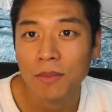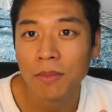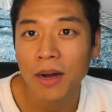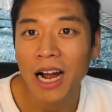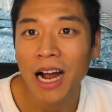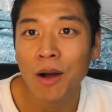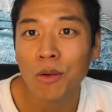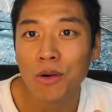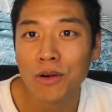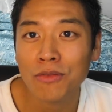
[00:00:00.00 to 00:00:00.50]

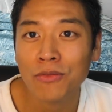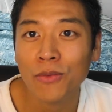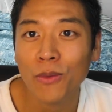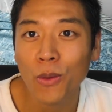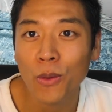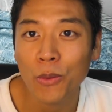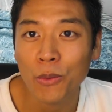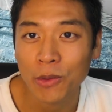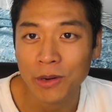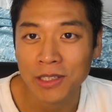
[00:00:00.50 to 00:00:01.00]
power
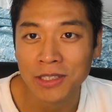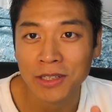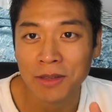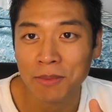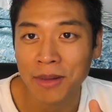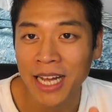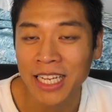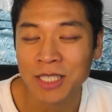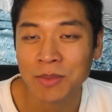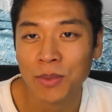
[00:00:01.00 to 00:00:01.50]
forwards on
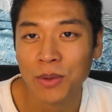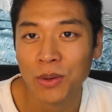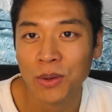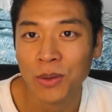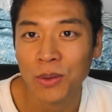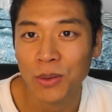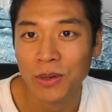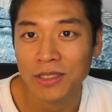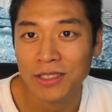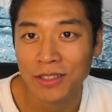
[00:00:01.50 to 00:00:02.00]
the basketball
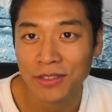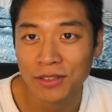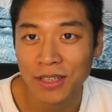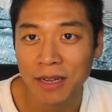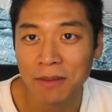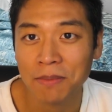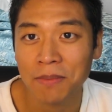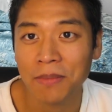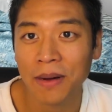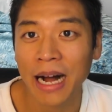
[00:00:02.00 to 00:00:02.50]
court, just
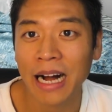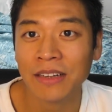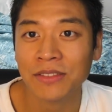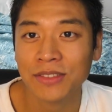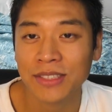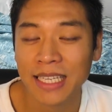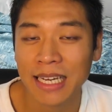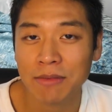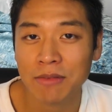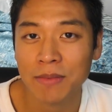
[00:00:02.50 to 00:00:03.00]
like
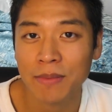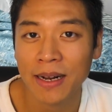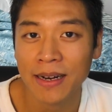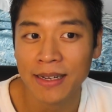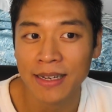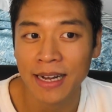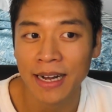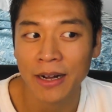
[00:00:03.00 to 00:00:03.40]
boxing everybody